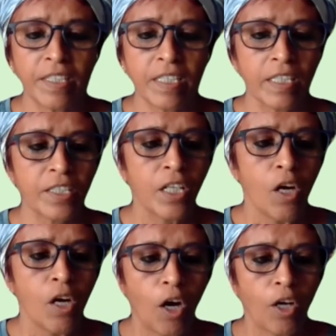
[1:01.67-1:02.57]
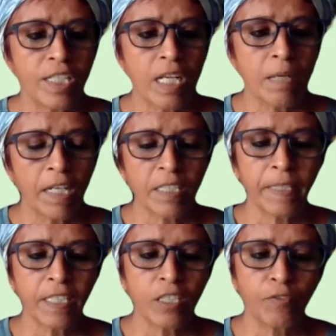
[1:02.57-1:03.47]
research on some
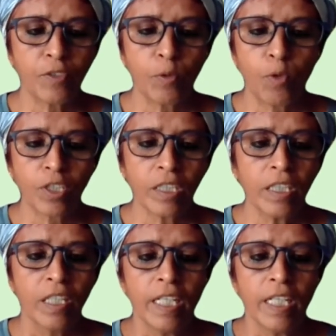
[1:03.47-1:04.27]
aspects of the water